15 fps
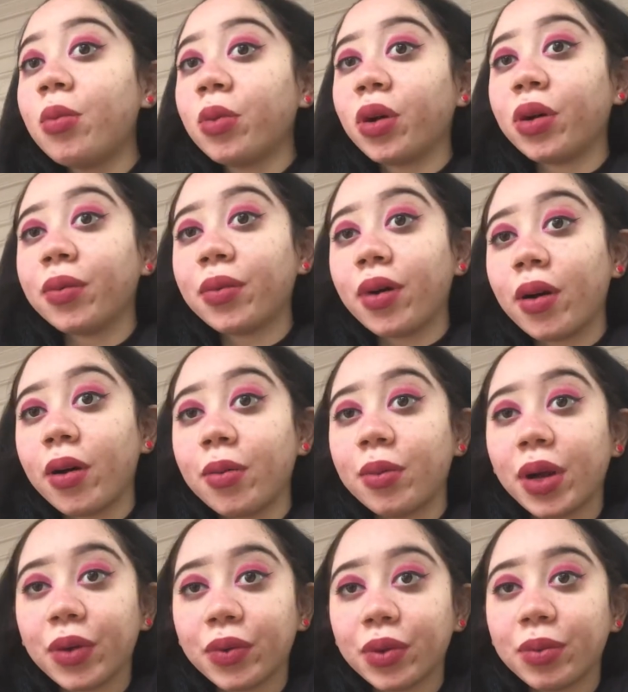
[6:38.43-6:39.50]
But
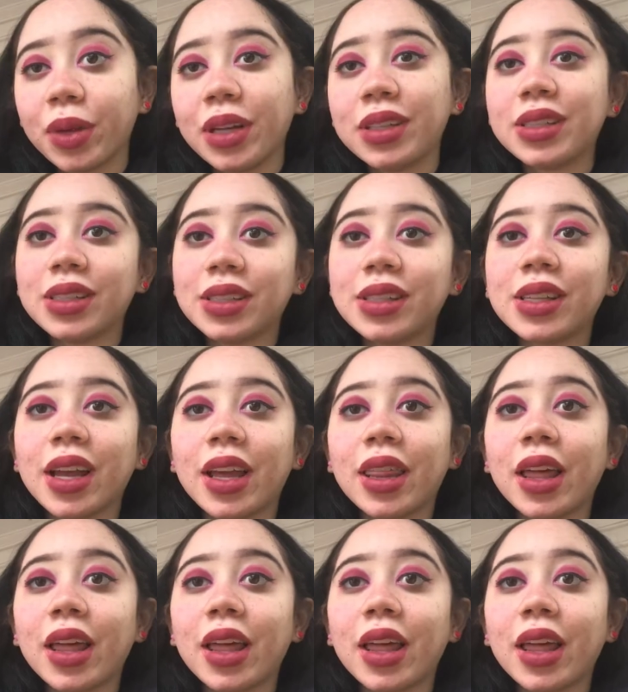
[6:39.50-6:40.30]
my roommate did say